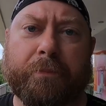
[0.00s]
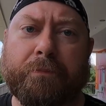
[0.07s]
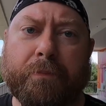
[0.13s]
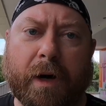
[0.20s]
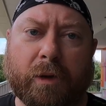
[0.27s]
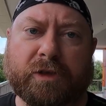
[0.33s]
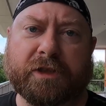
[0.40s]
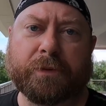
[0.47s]
the
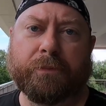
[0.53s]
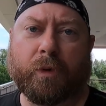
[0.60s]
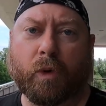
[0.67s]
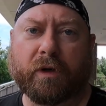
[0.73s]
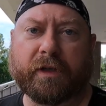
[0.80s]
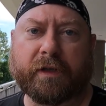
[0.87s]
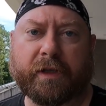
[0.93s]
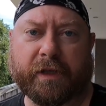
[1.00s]
most
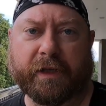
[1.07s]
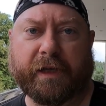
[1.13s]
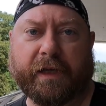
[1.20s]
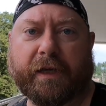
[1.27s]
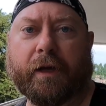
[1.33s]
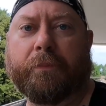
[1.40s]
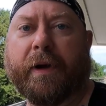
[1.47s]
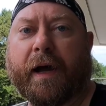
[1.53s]
important
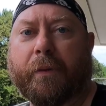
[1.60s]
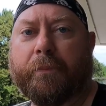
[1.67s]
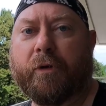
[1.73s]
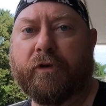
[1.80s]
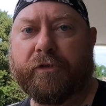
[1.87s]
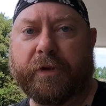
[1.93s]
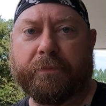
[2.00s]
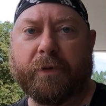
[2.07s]
thing about
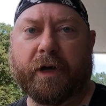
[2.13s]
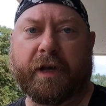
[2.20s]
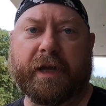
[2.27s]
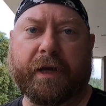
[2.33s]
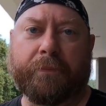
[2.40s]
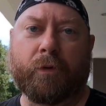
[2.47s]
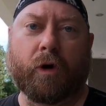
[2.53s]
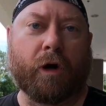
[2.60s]
moving
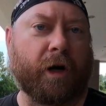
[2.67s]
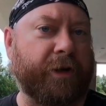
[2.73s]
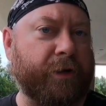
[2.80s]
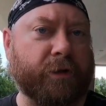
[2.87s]
money abroad,